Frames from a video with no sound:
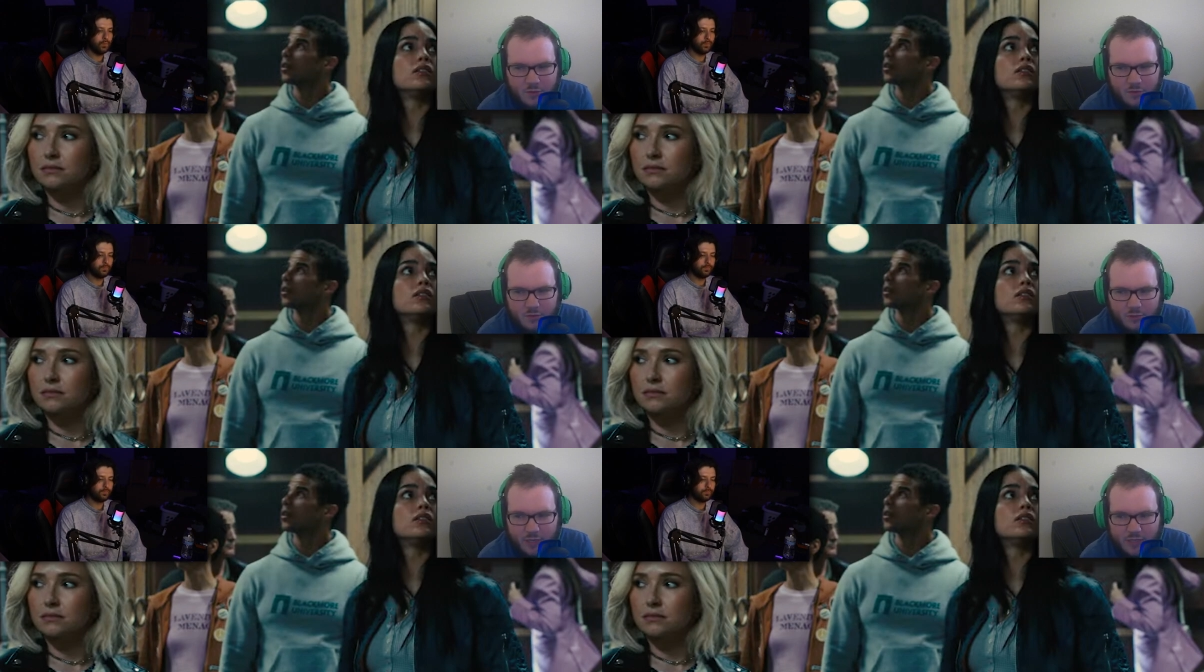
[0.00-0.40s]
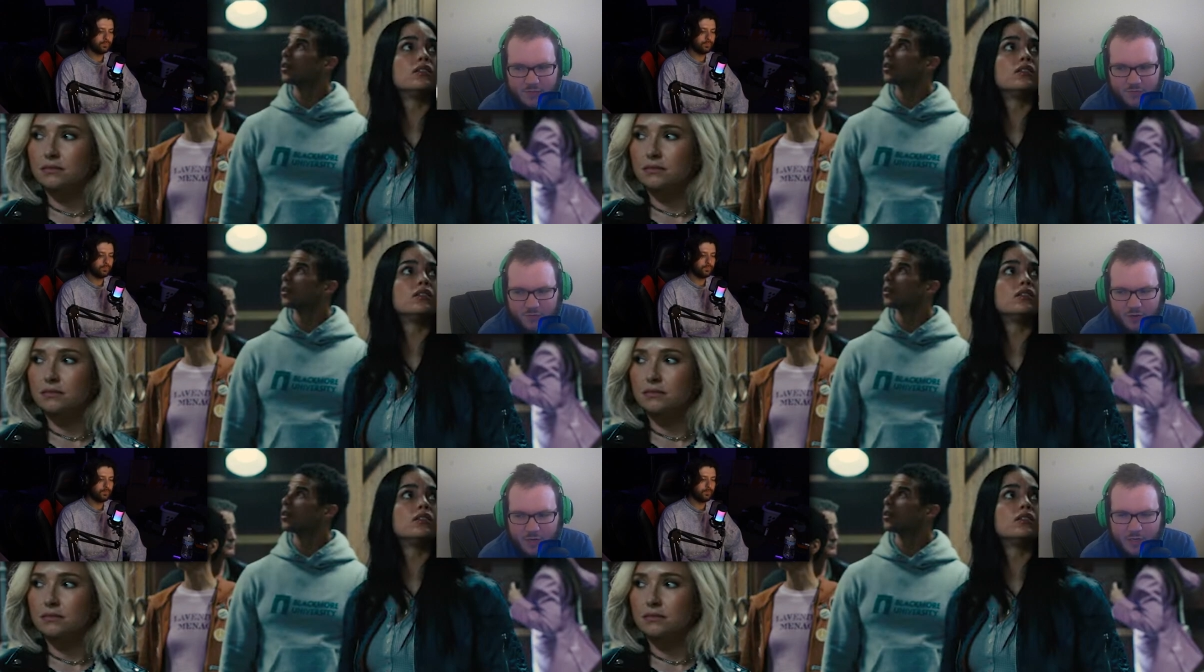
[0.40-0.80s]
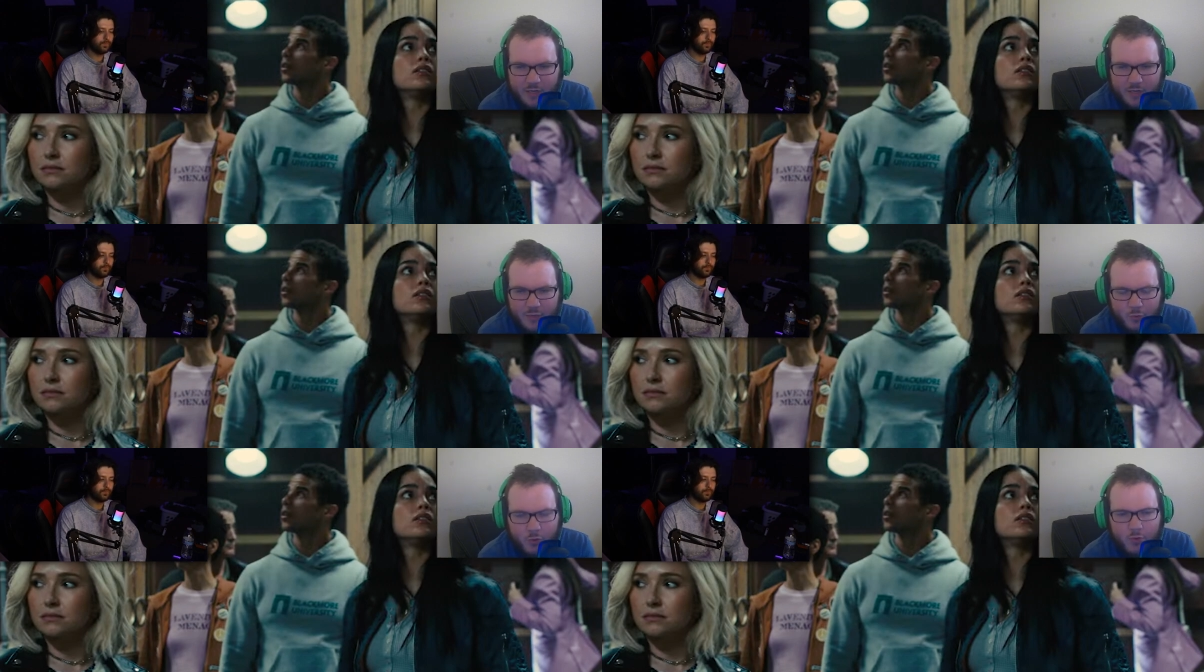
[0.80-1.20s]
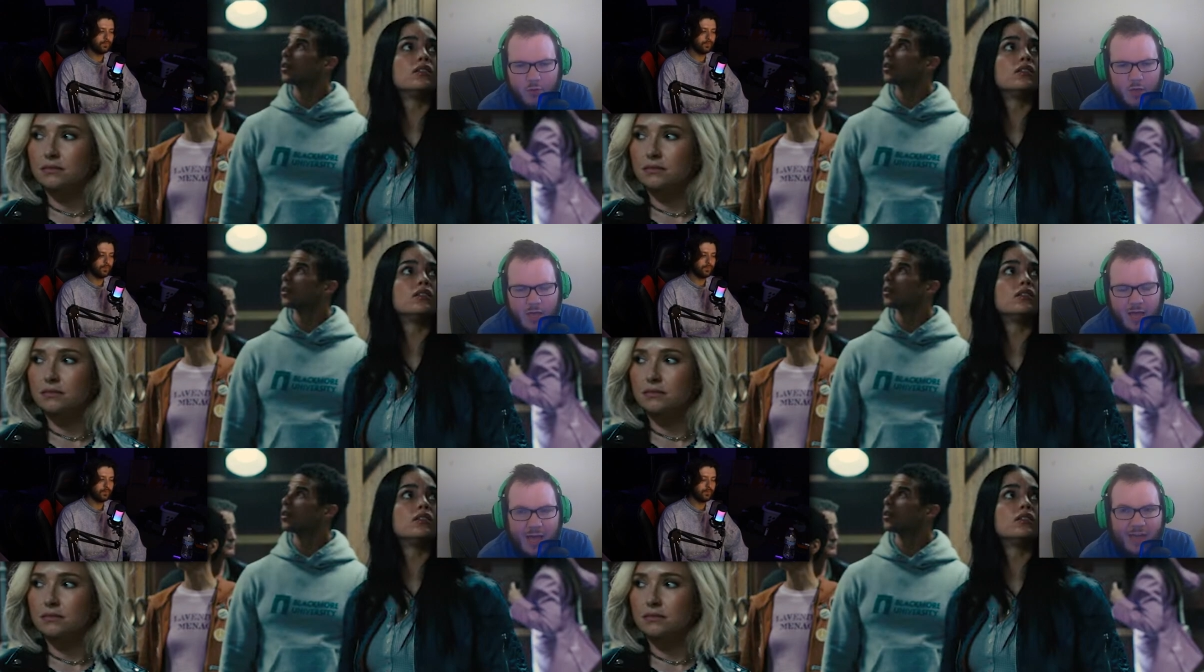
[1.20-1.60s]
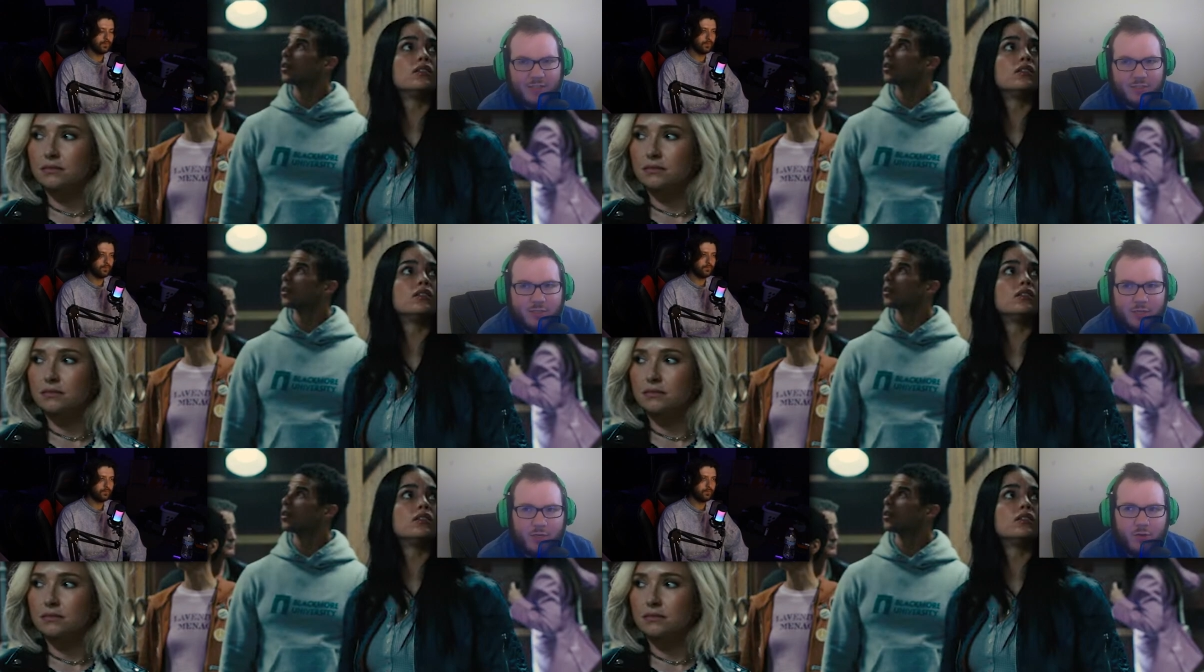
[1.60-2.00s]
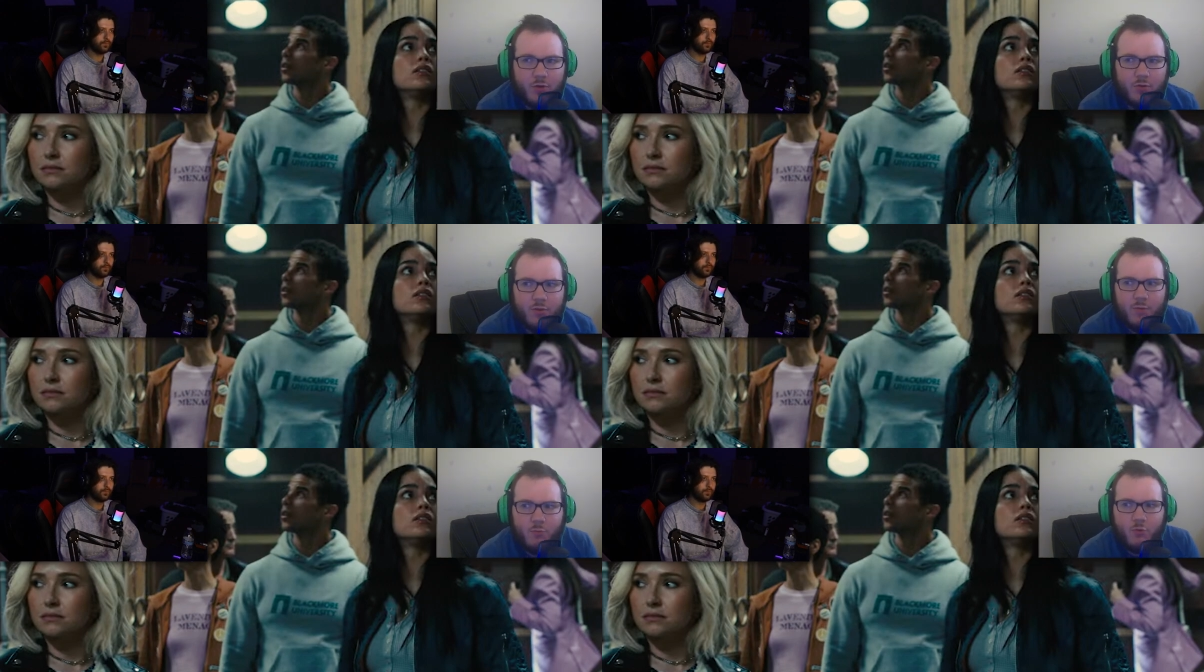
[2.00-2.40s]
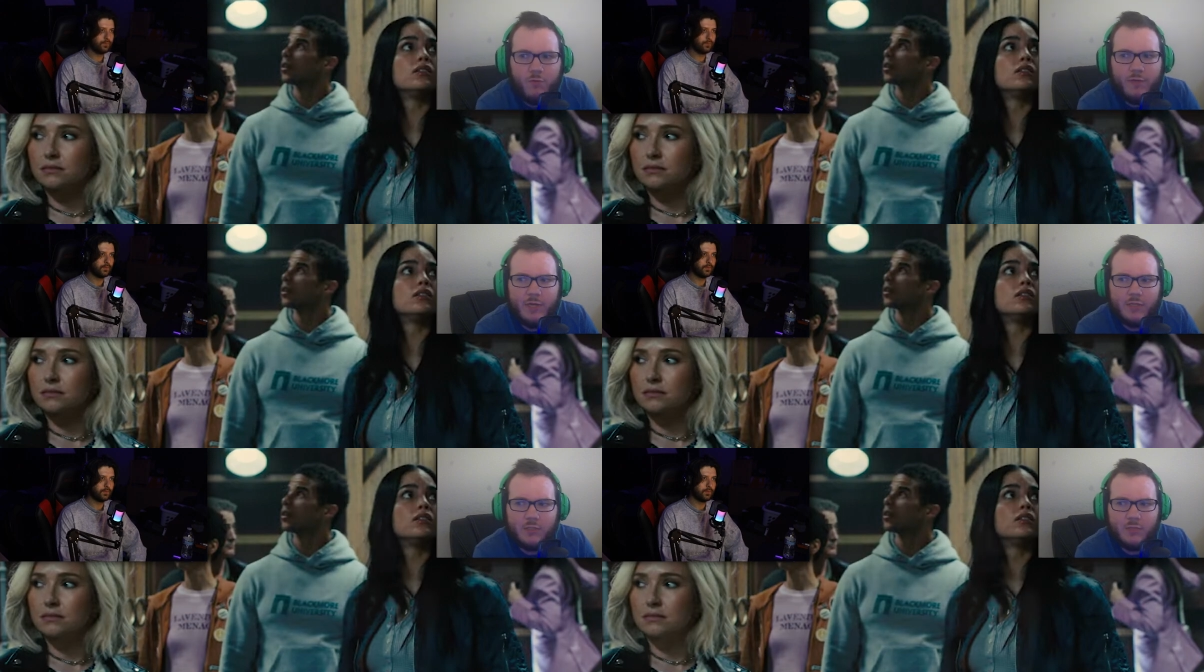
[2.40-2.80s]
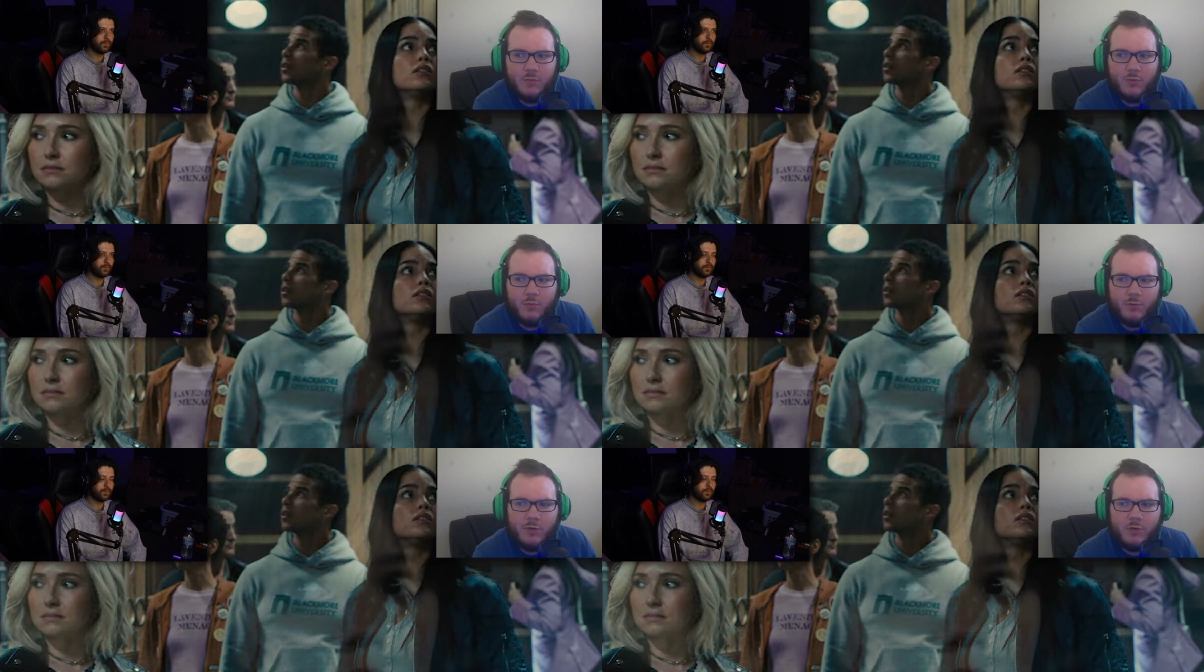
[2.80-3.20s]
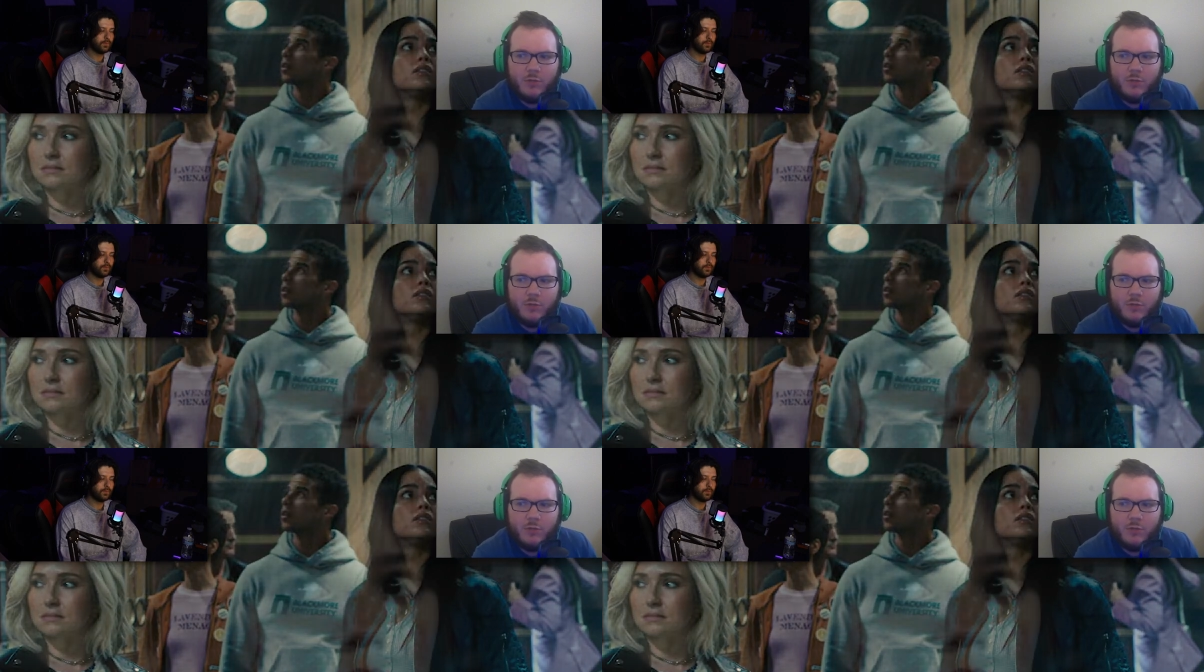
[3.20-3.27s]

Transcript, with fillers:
Speaker 1: next Friday. Well, actually, I know the movie actually premieres